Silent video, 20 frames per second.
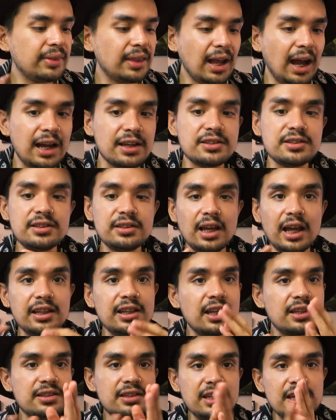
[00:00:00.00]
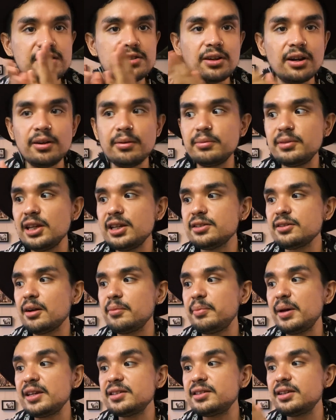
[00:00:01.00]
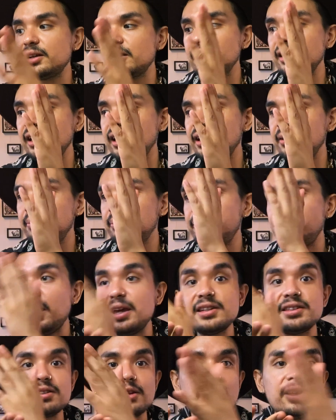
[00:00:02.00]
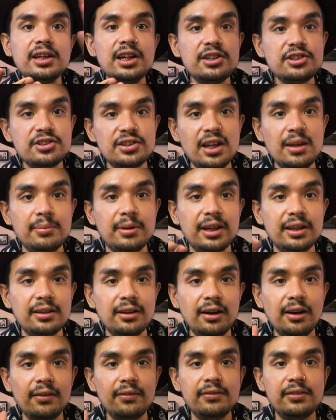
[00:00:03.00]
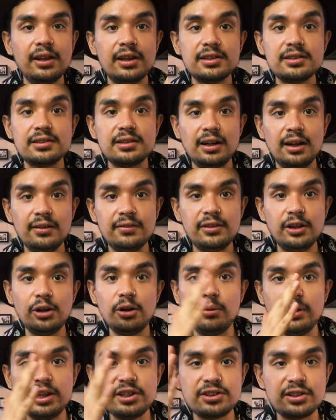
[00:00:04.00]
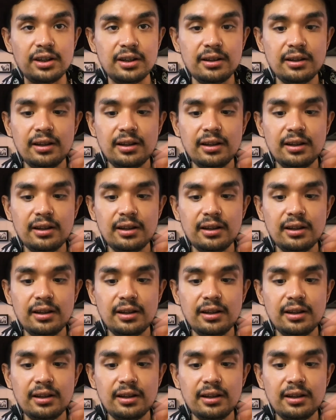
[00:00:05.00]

These are basically based on each demon of the Goetia.